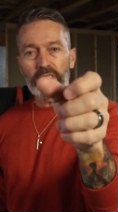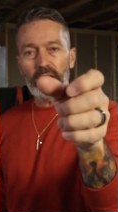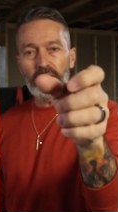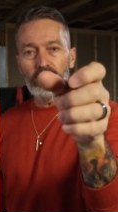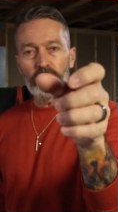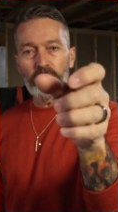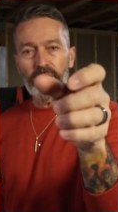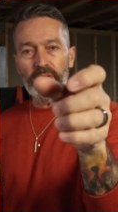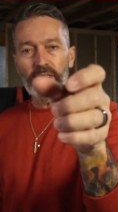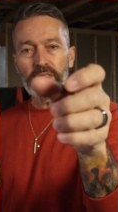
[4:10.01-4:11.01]
I closed my
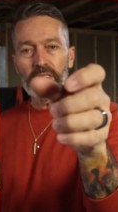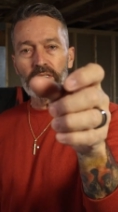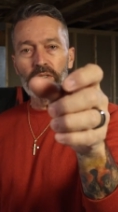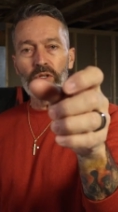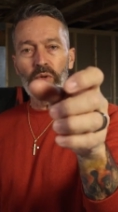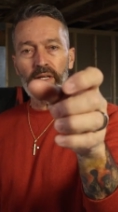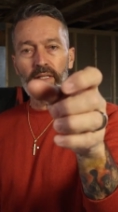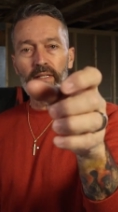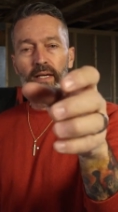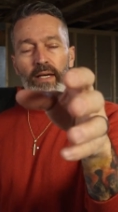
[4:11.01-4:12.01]
fingers in too
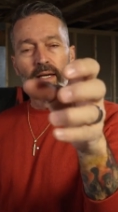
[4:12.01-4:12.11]
quickly,